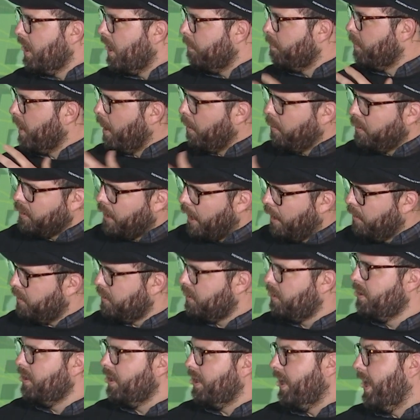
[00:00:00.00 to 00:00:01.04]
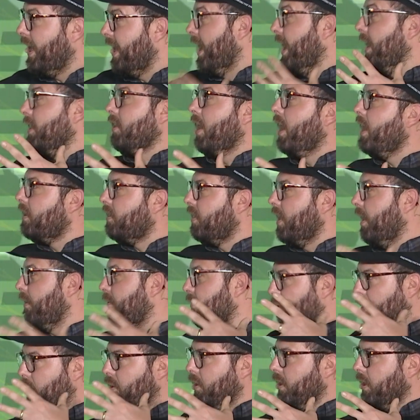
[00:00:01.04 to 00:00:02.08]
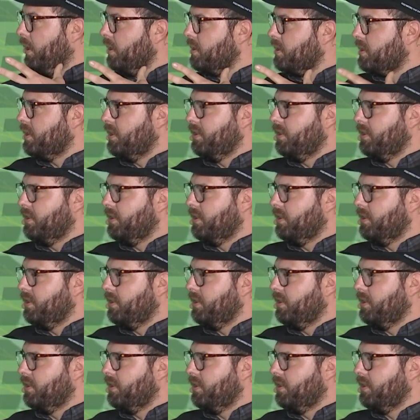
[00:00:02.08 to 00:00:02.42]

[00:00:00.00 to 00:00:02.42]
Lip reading: but I like that focus,